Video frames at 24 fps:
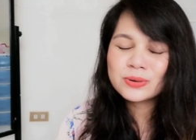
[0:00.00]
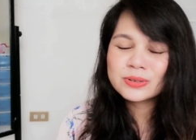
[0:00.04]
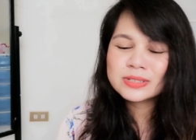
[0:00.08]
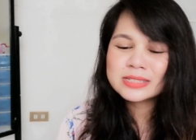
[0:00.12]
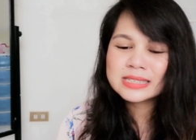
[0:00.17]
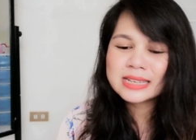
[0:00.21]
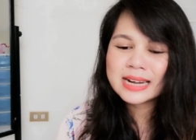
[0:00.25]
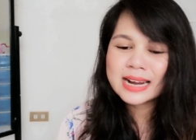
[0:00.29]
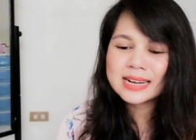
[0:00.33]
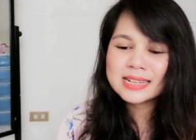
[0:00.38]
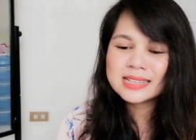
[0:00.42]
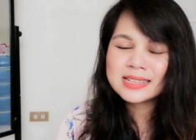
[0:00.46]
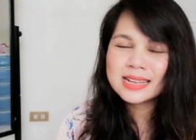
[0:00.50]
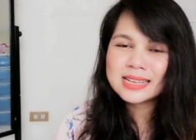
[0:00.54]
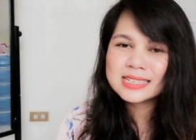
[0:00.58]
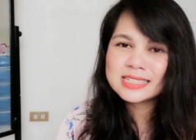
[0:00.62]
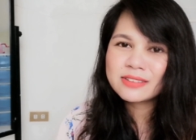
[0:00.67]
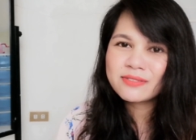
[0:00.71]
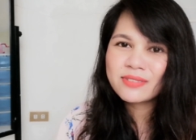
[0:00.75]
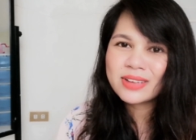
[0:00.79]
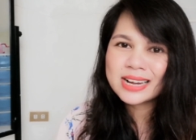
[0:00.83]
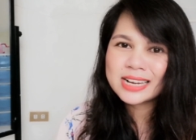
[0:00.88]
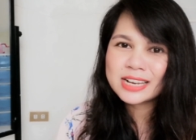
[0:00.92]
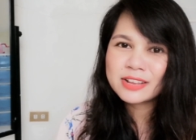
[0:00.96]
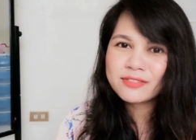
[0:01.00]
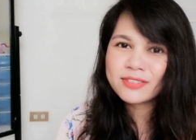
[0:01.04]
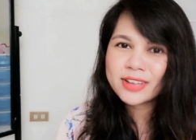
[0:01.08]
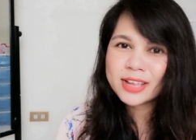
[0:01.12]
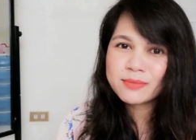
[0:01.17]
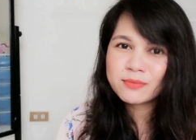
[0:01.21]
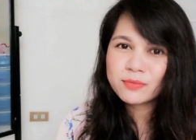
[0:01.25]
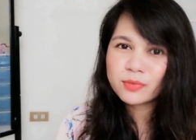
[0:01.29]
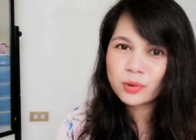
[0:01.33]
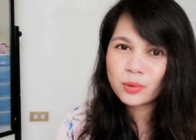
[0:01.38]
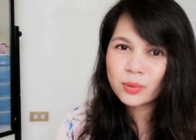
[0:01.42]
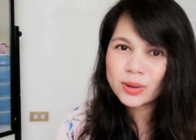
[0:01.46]
og straight na
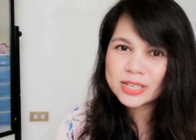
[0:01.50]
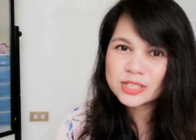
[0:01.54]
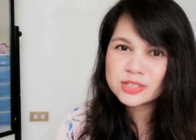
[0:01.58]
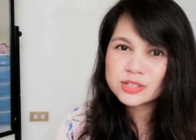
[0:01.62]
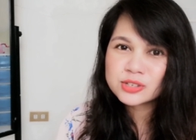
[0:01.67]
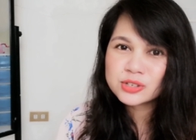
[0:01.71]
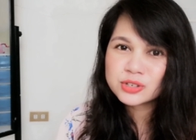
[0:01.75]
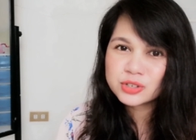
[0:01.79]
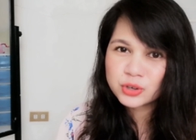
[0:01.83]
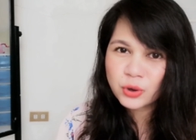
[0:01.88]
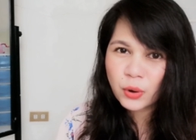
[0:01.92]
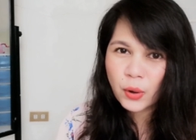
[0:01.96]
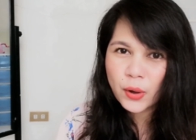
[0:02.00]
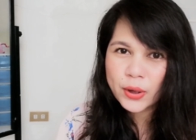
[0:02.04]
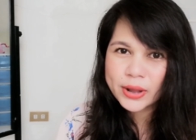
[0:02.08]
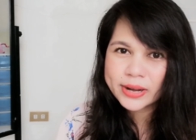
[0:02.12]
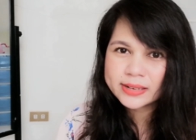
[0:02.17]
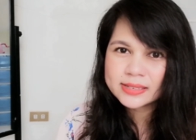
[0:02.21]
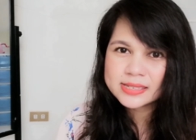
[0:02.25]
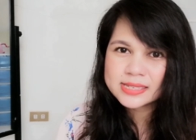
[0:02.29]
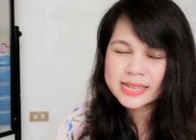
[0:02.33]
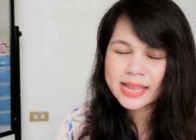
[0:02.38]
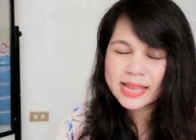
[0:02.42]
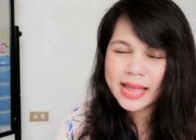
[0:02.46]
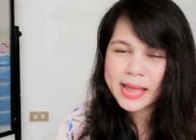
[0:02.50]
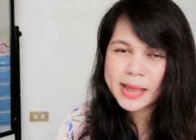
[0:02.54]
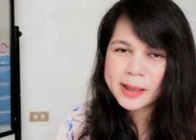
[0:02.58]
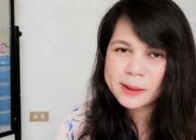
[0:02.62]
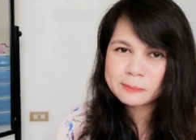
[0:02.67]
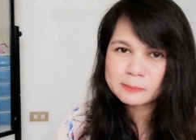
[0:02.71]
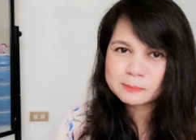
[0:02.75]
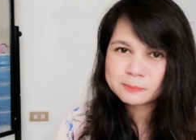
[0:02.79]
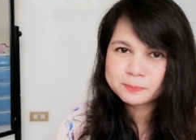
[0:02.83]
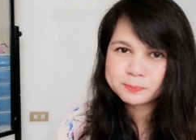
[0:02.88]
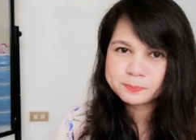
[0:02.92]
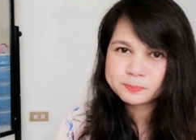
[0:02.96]
seventy-five questions
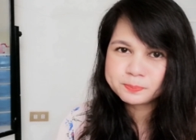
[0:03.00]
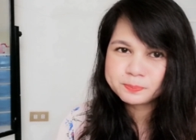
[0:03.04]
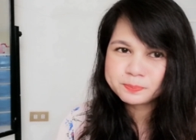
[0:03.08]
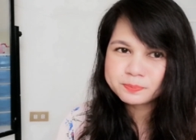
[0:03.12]
kay